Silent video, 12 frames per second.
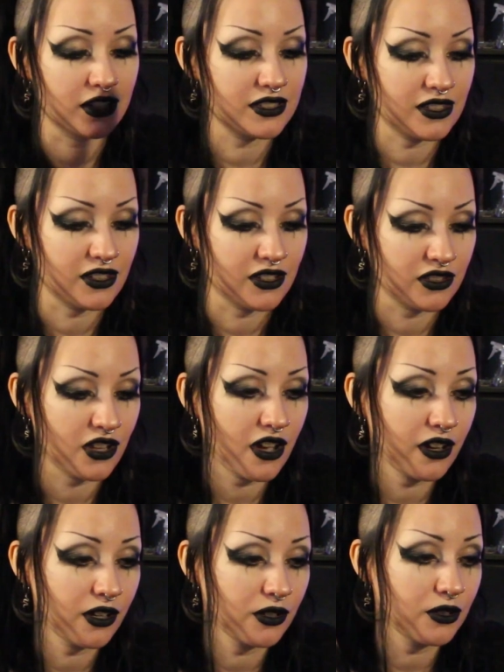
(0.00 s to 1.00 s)
it's the
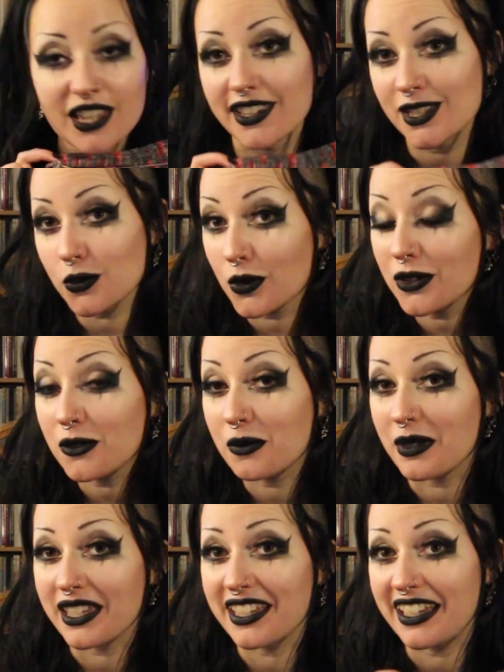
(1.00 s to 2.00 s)
toe. This will
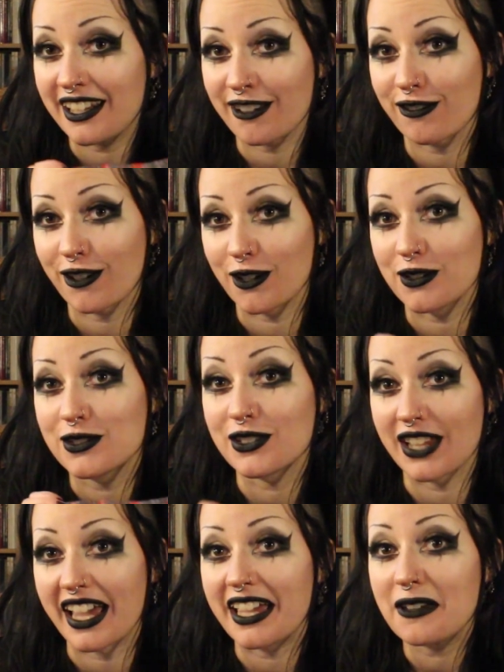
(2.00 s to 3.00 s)
be an FO
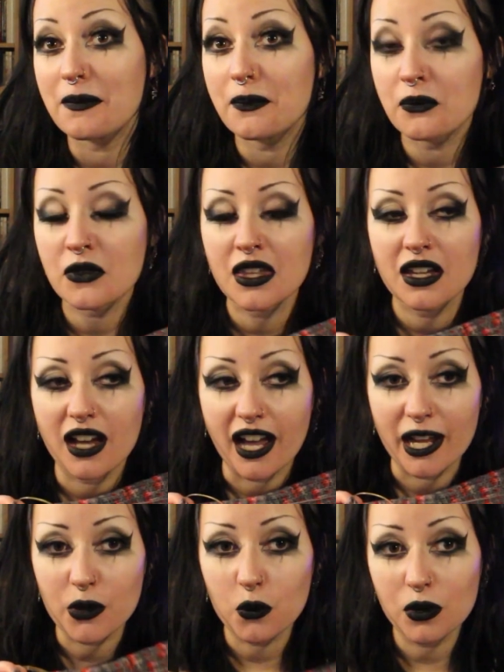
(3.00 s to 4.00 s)
today.
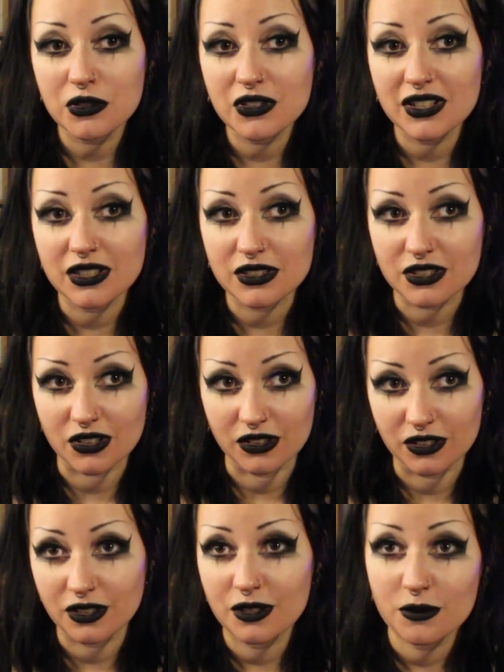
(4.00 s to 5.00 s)
I wanted it
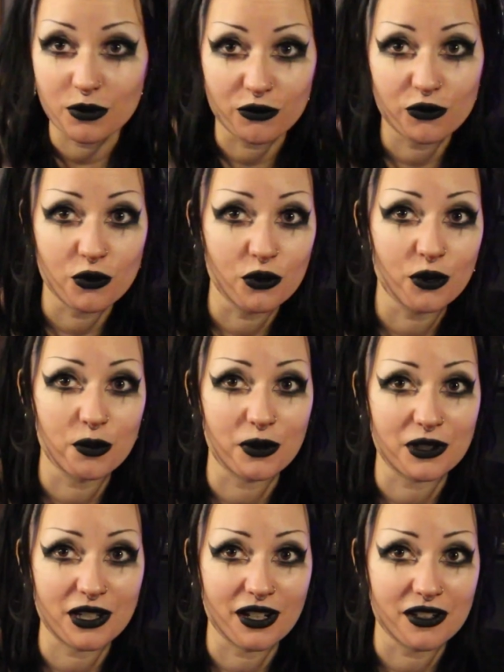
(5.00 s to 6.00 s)
done before the
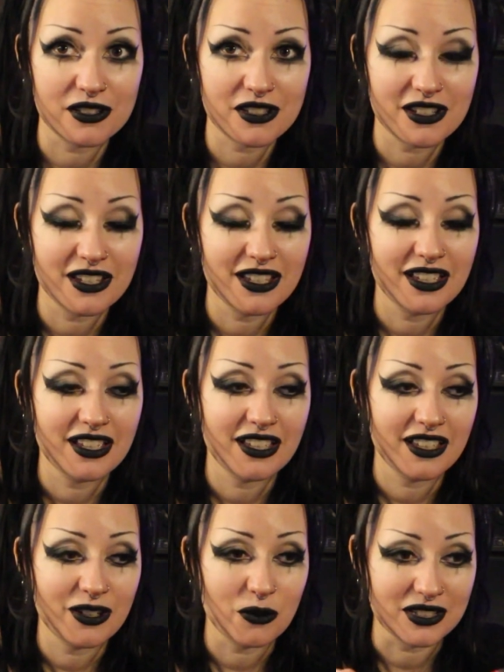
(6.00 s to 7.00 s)
podcast,
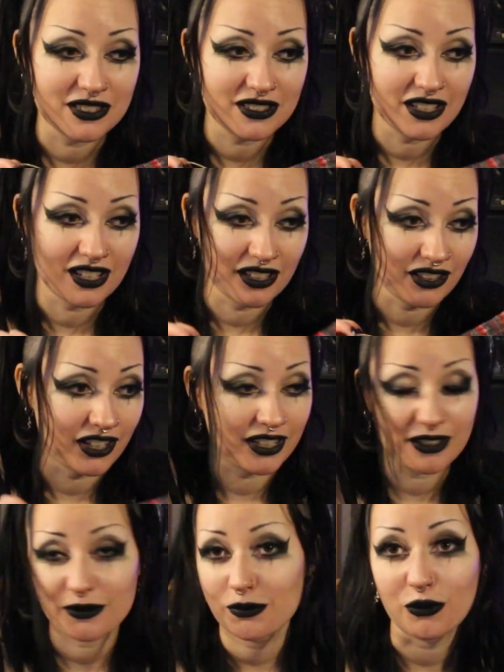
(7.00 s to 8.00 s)
when
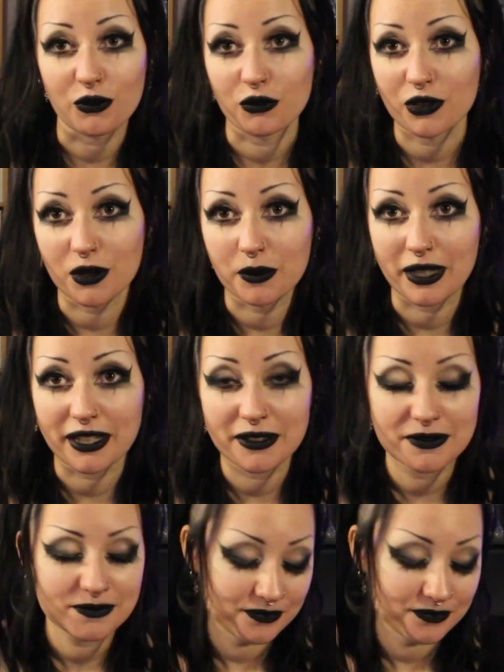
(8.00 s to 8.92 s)
before filming,